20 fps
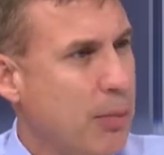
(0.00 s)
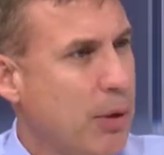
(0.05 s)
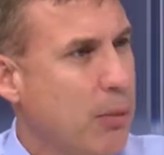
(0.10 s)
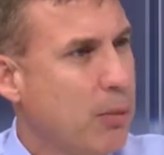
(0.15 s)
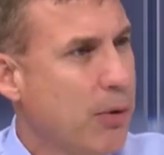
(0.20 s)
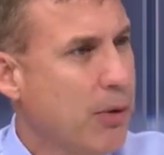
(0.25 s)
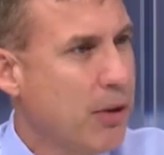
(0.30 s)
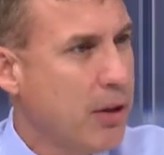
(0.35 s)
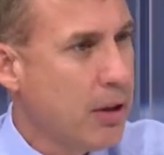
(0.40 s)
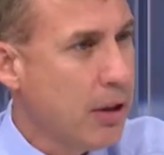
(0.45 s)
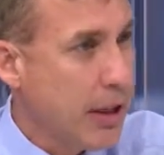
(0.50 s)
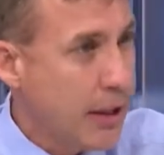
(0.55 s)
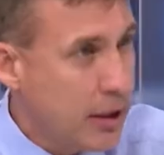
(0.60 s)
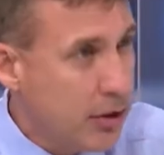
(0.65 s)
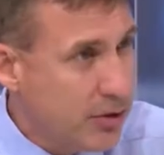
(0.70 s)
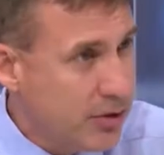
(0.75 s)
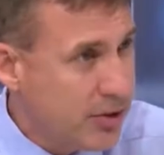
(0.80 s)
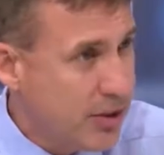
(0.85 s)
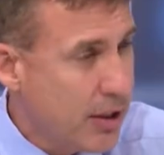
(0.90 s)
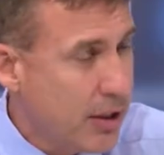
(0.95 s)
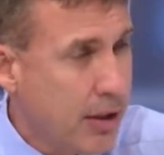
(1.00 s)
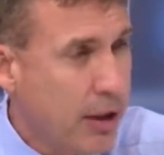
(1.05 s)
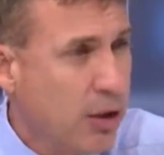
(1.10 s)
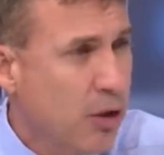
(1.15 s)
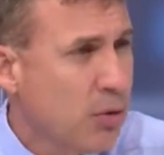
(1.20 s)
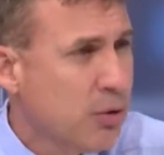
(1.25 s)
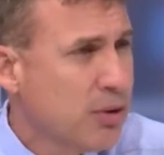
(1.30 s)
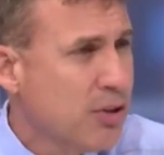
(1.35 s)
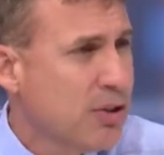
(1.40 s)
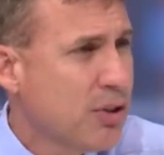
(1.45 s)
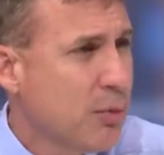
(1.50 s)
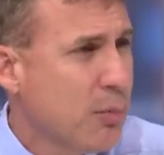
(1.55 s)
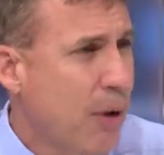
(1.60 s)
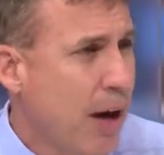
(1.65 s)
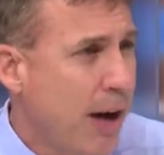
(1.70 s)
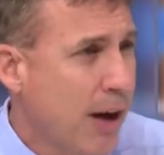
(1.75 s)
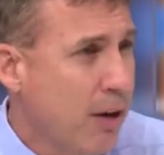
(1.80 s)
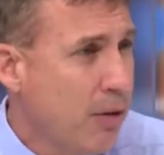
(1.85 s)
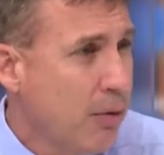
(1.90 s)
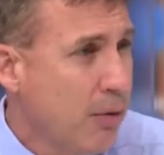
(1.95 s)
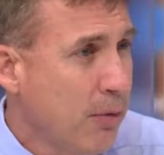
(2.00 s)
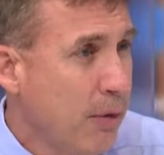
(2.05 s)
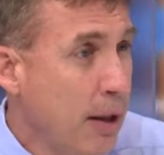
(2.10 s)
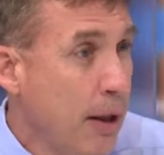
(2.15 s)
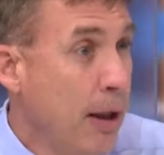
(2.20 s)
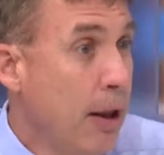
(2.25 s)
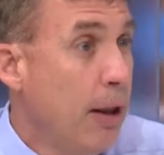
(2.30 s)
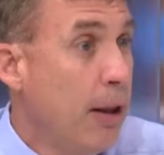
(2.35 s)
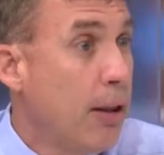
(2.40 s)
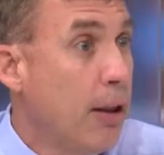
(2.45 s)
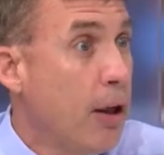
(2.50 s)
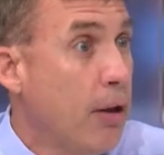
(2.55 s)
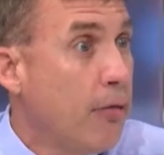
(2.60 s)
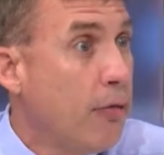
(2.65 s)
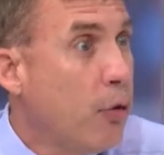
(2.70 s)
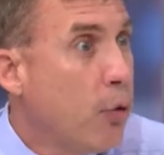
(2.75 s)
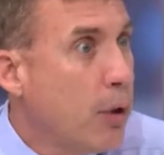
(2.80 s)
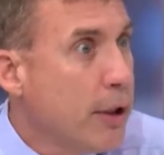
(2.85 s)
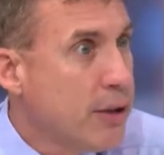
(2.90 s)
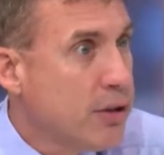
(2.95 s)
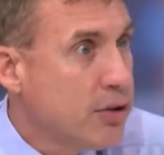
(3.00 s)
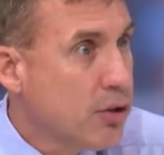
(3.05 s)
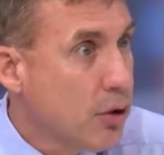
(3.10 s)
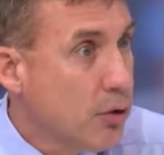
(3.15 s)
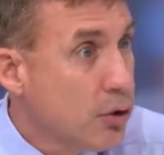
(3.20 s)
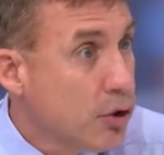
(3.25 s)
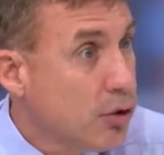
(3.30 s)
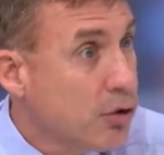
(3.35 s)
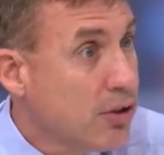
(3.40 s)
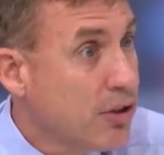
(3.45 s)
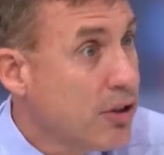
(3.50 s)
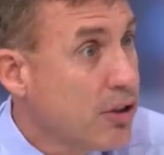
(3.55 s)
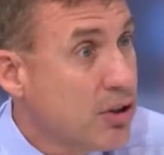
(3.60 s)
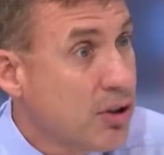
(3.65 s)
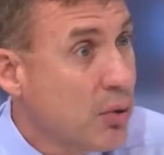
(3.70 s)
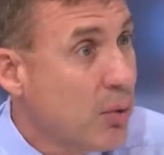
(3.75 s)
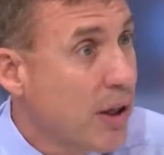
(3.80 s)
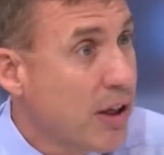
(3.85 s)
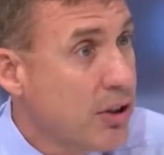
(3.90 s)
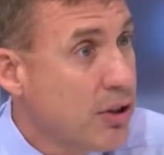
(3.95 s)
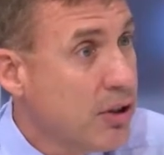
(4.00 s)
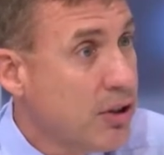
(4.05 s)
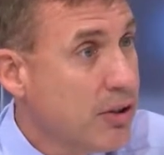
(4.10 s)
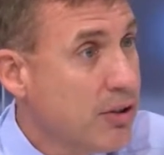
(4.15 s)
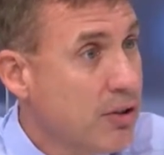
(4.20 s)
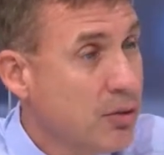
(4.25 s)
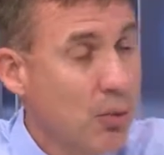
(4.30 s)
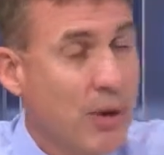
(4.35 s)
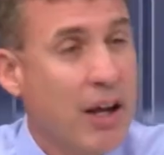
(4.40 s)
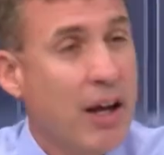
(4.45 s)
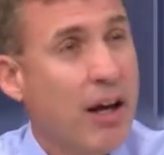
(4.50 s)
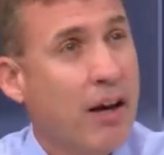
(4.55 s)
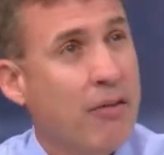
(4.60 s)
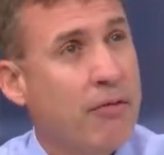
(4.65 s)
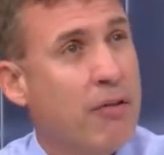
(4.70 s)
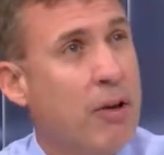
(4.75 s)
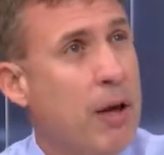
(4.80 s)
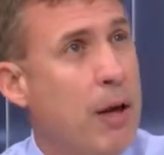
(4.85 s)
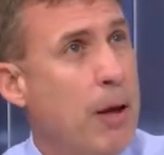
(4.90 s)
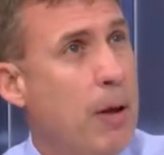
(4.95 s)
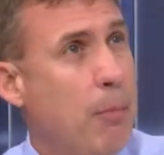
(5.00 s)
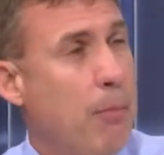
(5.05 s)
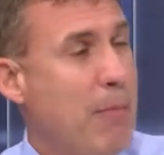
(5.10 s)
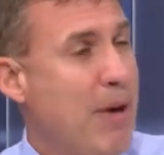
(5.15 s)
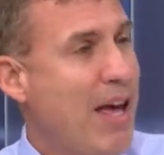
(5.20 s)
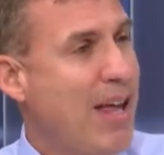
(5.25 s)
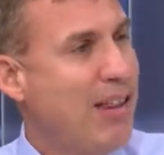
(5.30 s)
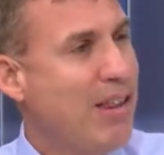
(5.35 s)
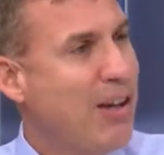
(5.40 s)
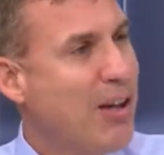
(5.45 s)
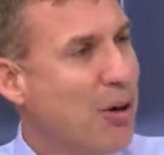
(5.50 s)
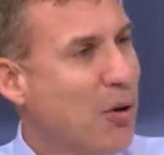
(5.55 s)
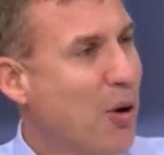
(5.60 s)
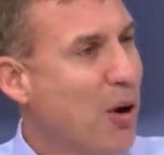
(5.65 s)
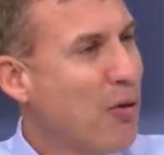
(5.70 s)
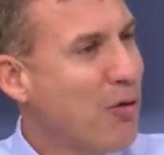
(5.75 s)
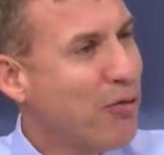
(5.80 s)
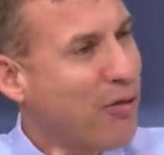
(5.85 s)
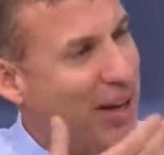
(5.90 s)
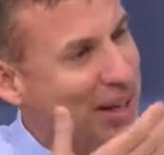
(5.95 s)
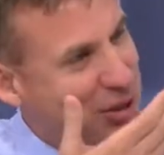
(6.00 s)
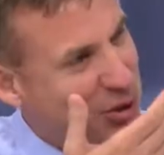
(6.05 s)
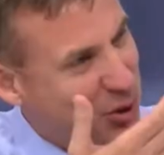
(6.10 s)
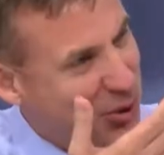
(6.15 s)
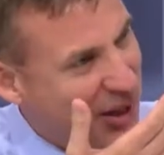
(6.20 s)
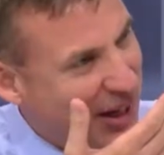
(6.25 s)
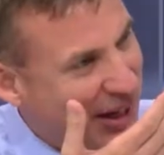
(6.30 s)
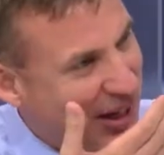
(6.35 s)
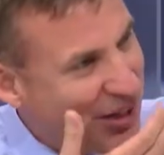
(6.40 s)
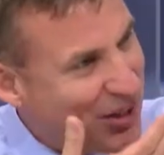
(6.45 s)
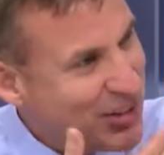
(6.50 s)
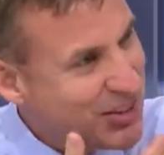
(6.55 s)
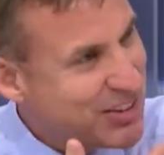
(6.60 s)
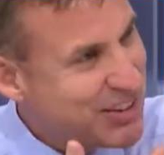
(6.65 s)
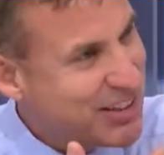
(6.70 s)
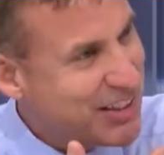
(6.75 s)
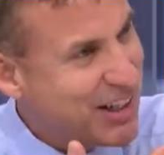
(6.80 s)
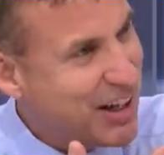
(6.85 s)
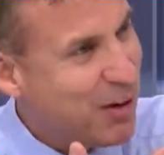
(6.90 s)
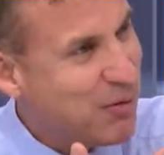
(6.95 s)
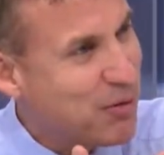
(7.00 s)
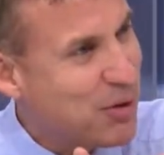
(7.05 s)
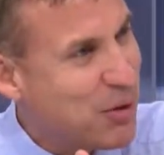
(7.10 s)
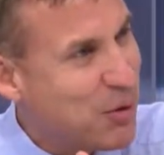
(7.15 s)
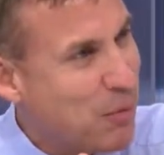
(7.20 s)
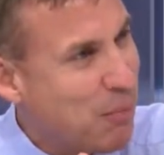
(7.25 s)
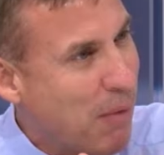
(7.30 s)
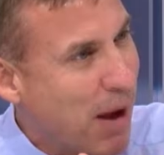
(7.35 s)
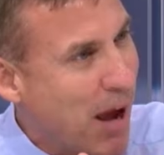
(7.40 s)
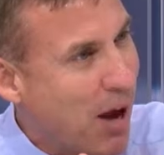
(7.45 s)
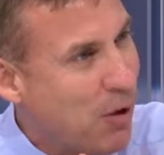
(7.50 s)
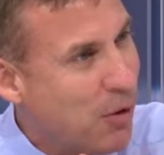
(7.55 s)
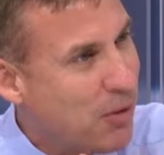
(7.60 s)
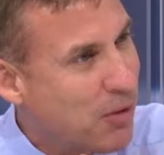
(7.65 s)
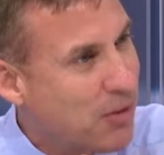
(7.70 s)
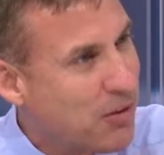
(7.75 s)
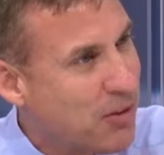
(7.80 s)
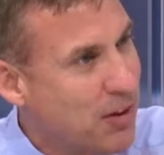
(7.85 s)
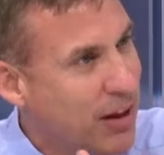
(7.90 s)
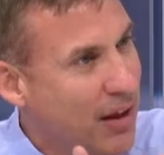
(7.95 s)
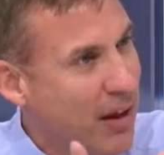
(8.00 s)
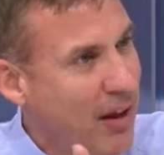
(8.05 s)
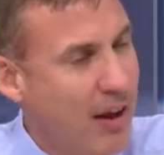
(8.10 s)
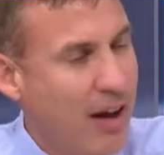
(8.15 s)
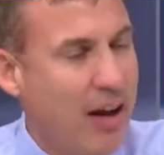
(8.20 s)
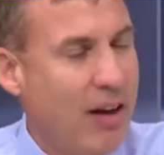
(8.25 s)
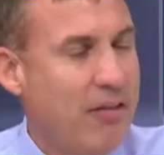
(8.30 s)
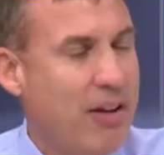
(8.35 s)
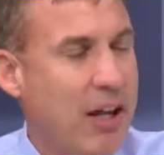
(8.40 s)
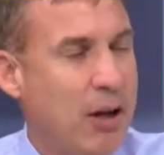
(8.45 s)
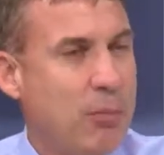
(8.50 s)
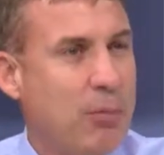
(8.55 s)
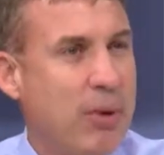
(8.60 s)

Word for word: People that, like you said, they don't smile, they avoid social situations. We have men that grow facial hair to cover their mouth. Mm. I've had a